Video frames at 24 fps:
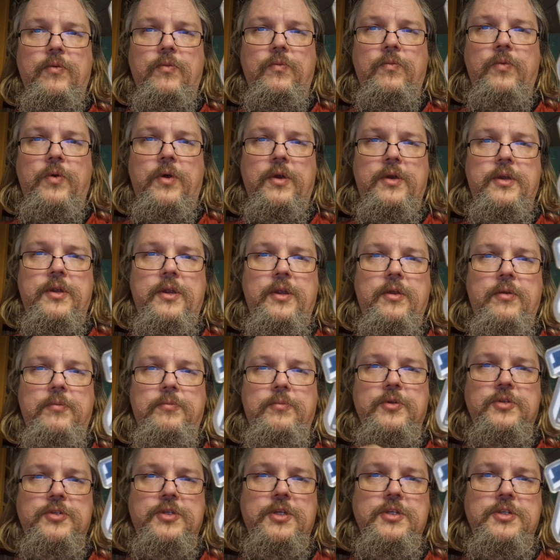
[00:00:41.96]
what
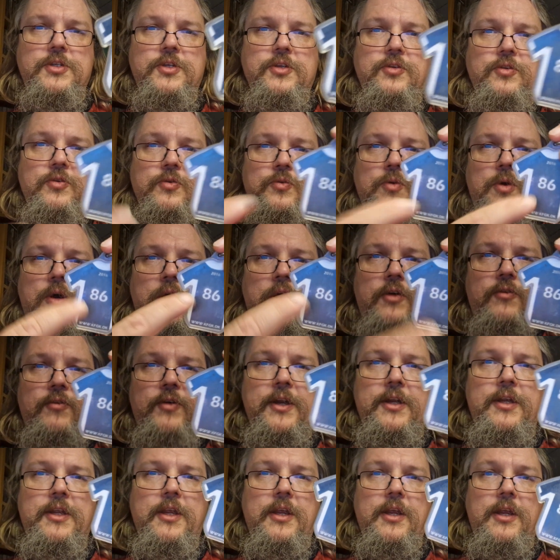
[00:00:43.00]
position you are
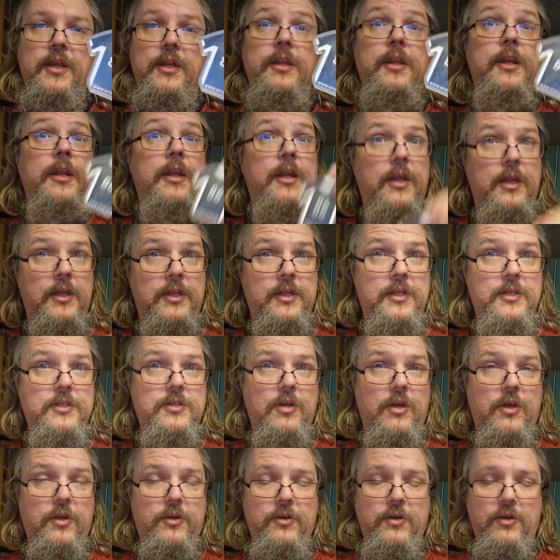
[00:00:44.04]
ranking in
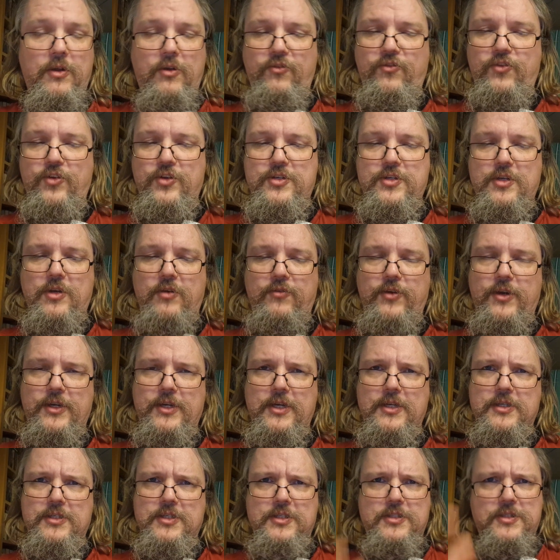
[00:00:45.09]
this unofficial
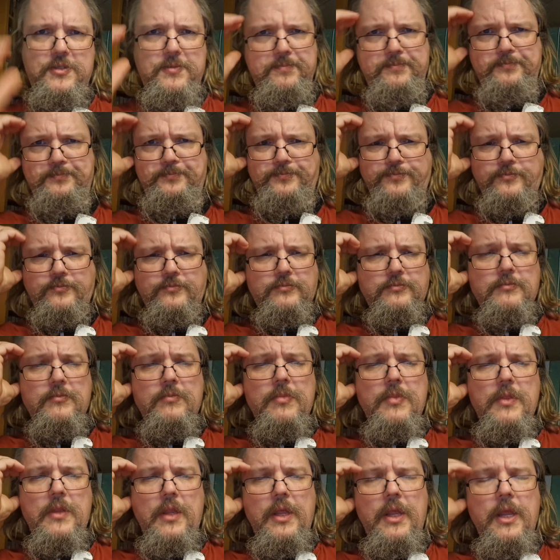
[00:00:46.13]
ranking system.
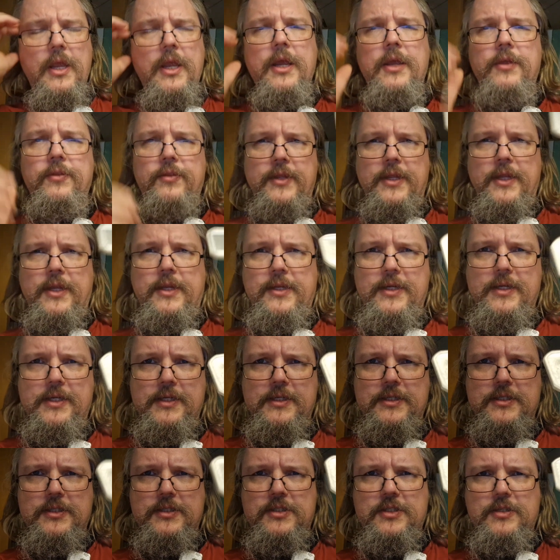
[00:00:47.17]
The idea
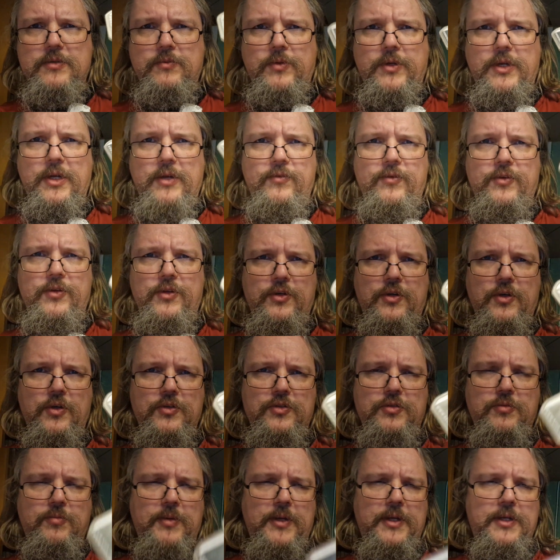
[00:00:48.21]
is whenever you go
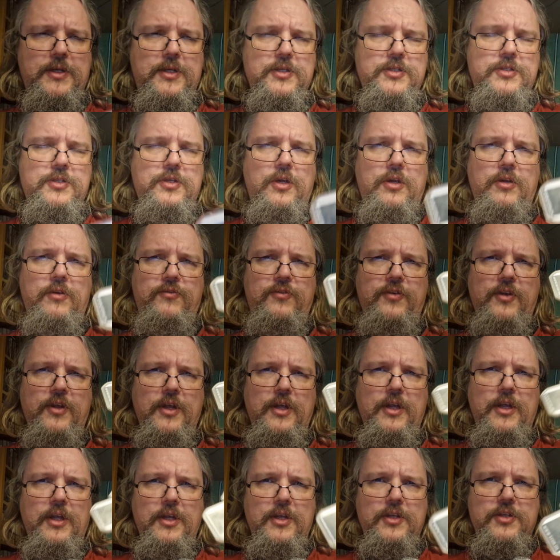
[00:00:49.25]
to play disc golf
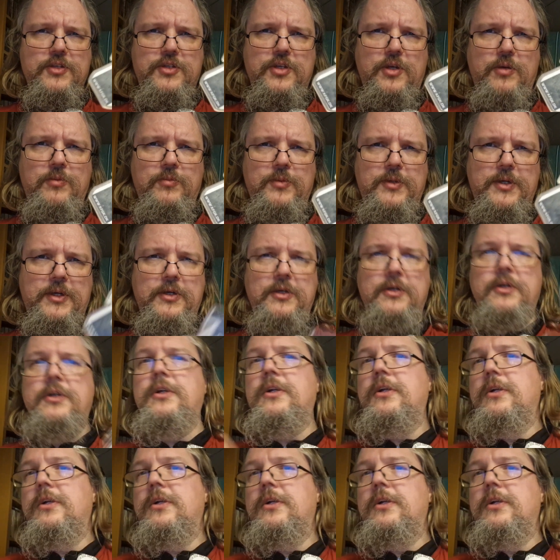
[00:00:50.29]
somewhere,